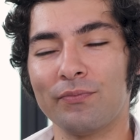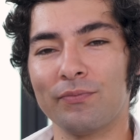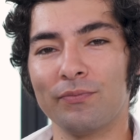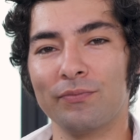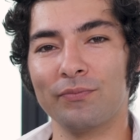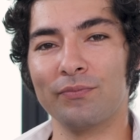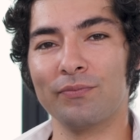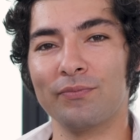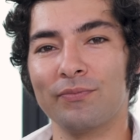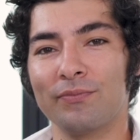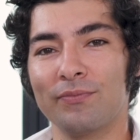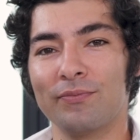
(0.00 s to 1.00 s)

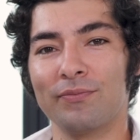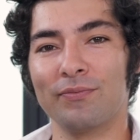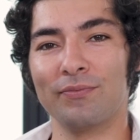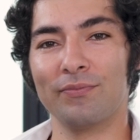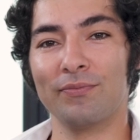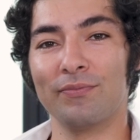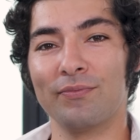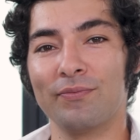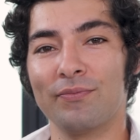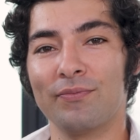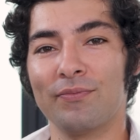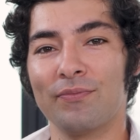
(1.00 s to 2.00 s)

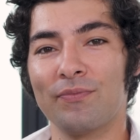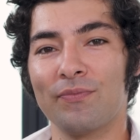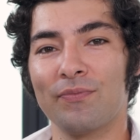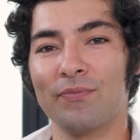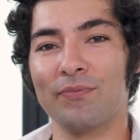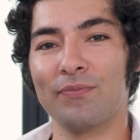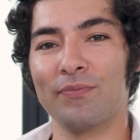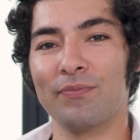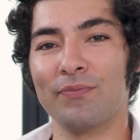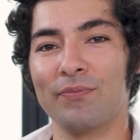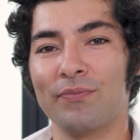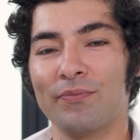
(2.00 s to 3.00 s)

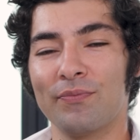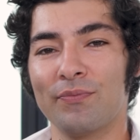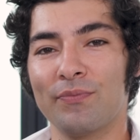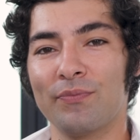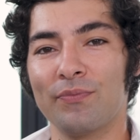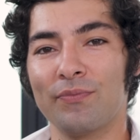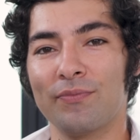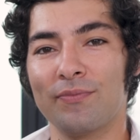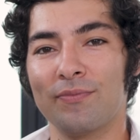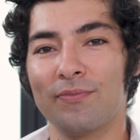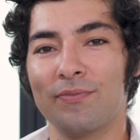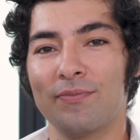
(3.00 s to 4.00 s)

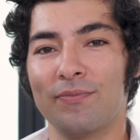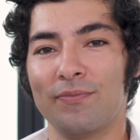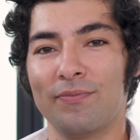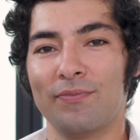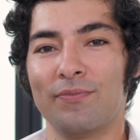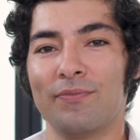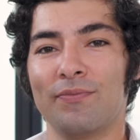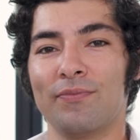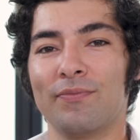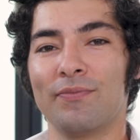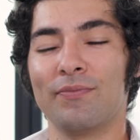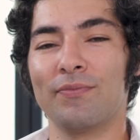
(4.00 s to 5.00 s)

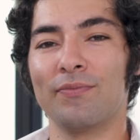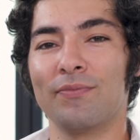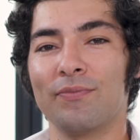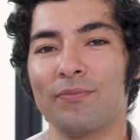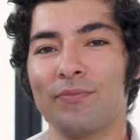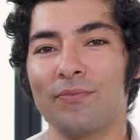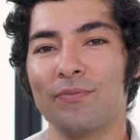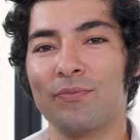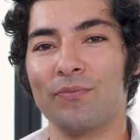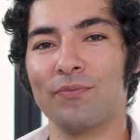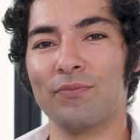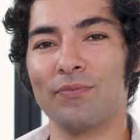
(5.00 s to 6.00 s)
(not speaking)